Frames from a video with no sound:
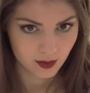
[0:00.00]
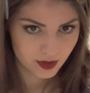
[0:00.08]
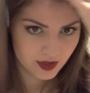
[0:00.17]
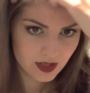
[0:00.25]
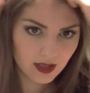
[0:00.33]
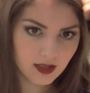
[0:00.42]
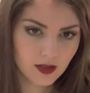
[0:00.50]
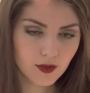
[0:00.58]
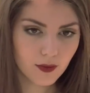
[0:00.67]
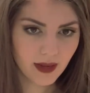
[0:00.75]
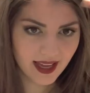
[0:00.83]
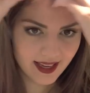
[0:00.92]
but just sort
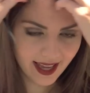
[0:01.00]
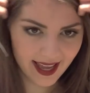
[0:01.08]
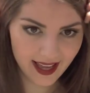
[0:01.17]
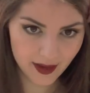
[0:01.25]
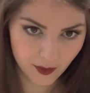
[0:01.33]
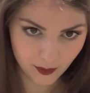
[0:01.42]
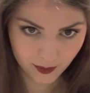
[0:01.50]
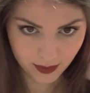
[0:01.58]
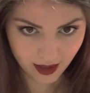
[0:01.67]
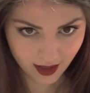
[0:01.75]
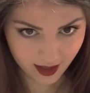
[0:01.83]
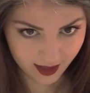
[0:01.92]
of make a
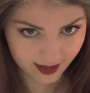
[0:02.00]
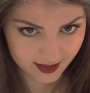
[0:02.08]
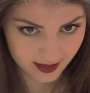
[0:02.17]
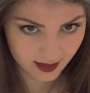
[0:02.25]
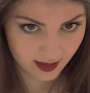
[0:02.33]
part